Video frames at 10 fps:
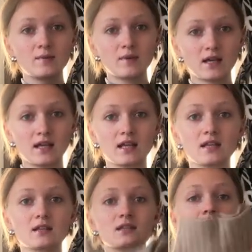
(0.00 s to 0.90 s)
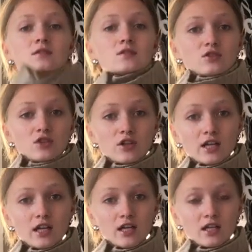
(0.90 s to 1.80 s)
but again
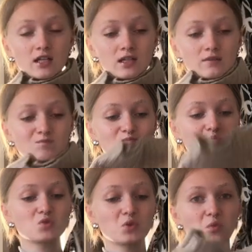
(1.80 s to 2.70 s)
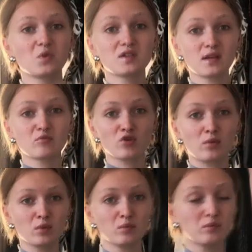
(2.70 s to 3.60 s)
turtleneck so the same
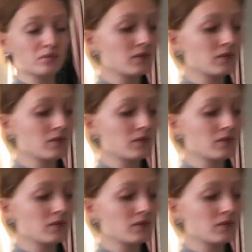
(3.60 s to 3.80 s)
problem